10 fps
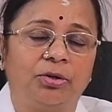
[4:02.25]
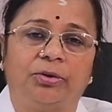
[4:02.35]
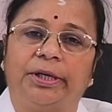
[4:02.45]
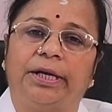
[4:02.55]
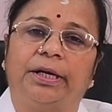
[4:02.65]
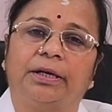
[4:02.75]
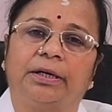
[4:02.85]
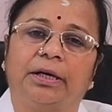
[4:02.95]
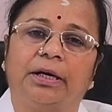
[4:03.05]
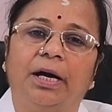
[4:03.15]
to take
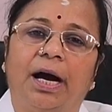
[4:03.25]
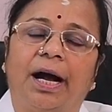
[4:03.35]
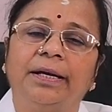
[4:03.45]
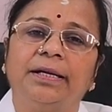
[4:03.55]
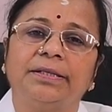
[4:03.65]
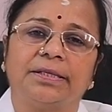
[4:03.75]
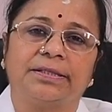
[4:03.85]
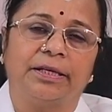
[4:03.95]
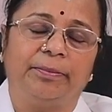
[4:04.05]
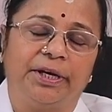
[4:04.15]

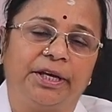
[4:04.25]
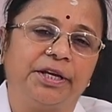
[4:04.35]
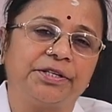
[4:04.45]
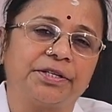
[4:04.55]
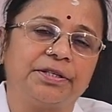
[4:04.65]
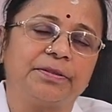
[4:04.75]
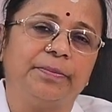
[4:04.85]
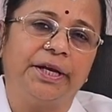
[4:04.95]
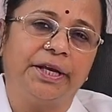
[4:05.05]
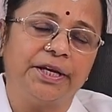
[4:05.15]
unnecessary
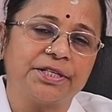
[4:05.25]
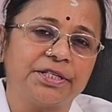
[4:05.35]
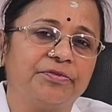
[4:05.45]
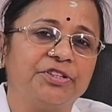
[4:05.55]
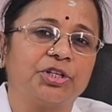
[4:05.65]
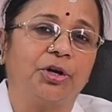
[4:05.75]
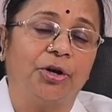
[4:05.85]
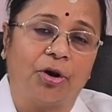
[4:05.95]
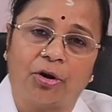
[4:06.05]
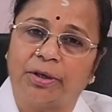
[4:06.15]
medications which are
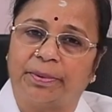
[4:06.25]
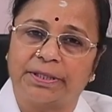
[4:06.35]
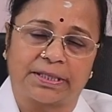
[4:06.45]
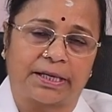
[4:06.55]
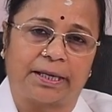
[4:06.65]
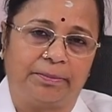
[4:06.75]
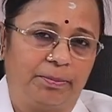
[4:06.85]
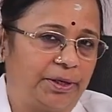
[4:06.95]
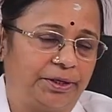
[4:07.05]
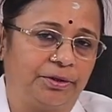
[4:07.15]
not
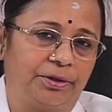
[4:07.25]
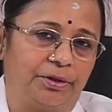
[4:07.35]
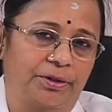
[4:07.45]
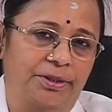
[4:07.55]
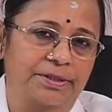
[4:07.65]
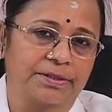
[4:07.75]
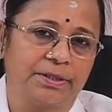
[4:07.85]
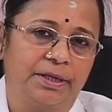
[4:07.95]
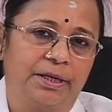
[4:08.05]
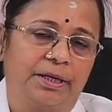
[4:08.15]
prescribed by your doctors.
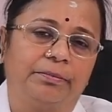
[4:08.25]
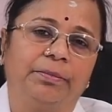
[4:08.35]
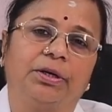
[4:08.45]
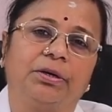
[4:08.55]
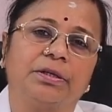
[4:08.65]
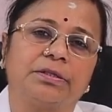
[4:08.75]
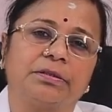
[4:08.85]
Because